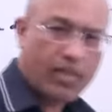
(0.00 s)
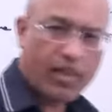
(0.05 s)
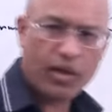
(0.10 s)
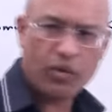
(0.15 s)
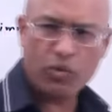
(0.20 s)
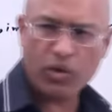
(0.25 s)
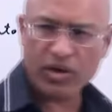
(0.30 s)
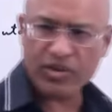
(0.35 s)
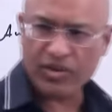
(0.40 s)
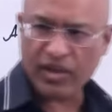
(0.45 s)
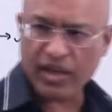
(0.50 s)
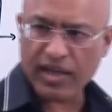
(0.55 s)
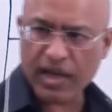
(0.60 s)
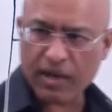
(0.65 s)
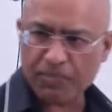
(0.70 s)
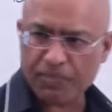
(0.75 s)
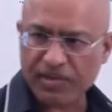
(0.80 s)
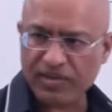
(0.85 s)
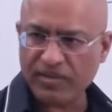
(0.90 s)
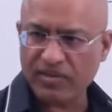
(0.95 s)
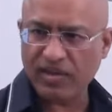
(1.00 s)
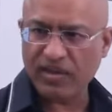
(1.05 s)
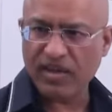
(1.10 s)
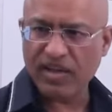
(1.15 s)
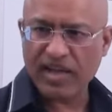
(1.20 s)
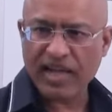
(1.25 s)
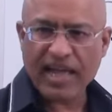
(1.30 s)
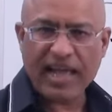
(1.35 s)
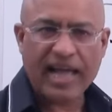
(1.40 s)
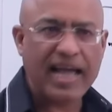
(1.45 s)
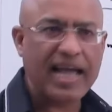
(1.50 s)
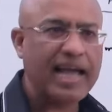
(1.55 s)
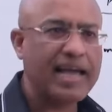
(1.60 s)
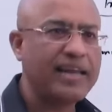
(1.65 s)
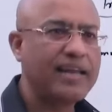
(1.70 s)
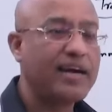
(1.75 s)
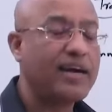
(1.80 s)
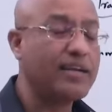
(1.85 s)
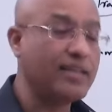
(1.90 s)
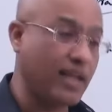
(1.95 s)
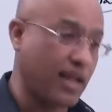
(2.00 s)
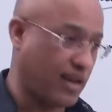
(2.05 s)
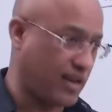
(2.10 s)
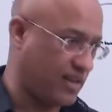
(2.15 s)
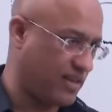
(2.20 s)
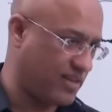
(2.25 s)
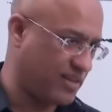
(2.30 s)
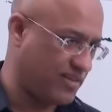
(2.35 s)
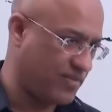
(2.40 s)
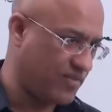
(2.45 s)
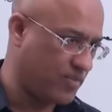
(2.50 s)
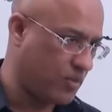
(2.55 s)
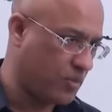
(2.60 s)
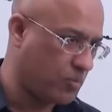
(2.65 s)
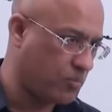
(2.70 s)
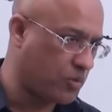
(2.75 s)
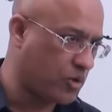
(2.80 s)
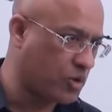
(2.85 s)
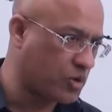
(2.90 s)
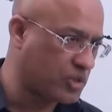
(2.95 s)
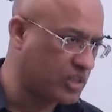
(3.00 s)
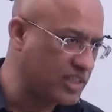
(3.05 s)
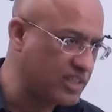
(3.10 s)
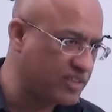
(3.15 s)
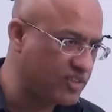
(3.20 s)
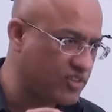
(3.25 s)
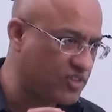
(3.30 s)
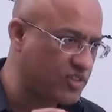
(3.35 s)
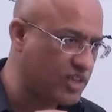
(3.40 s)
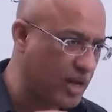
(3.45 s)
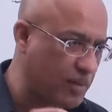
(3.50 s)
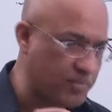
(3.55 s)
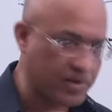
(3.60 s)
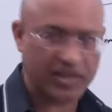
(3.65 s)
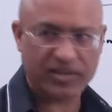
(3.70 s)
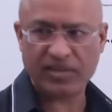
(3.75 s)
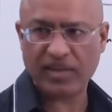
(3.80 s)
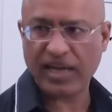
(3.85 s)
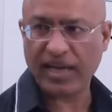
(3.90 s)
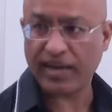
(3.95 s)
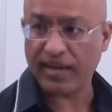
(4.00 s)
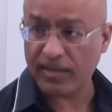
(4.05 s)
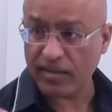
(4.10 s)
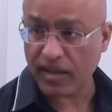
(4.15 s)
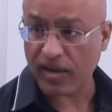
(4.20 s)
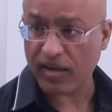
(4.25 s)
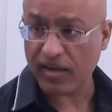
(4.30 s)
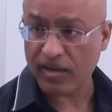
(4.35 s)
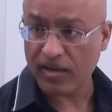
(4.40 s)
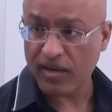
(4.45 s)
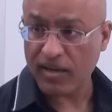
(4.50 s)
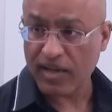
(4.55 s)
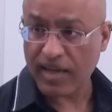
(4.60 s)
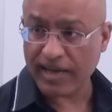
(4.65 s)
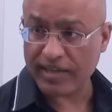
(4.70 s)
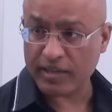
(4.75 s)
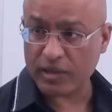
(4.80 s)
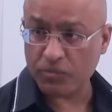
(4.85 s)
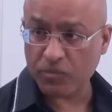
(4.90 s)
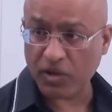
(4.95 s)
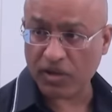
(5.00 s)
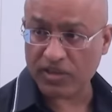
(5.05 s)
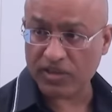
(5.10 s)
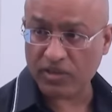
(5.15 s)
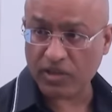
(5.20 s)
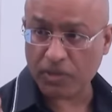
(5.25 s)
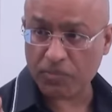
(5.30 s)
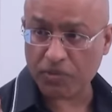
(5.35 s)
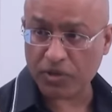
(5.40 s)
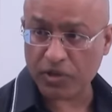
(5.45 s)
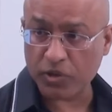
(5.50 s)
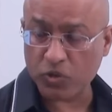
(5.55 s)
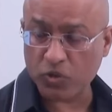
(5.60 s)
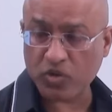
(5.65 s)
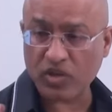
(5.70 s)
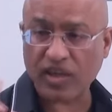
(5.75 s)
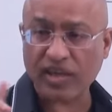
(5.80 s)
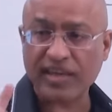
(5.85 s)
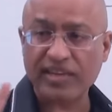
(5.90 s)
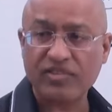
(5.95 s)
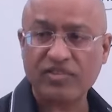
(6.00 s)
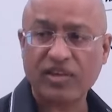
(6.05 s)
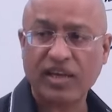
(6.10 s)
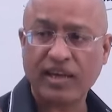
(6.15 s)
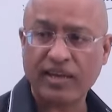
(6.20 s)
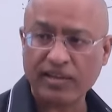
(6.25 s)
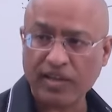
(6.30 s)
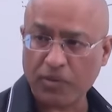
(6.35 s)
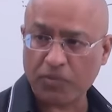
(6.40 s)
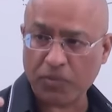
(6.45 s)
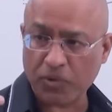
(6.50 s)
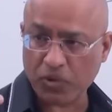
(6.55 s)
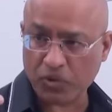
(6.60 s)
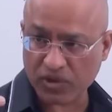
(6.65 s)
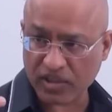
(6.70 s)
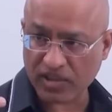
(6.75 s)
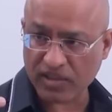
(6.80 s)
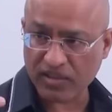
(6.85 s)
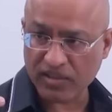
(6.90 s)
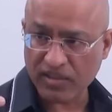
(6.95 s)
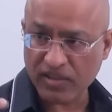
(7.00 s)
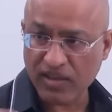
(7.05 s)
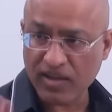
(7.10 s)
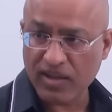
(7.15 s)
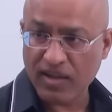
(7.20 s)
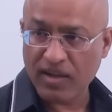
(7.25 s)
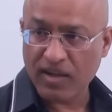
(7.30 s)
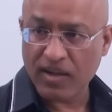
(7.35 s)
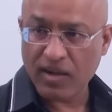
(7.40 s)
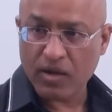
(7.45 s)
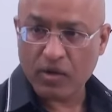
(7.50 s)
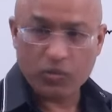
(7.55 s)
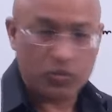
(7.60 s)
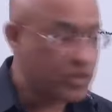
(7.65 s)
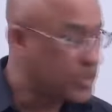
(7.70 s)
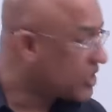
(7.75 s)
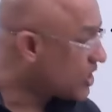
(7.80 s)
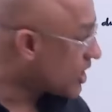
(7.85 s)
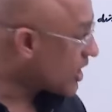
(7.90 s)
what really happens? Another protein is damaged. Another antibodies are produced against another protein which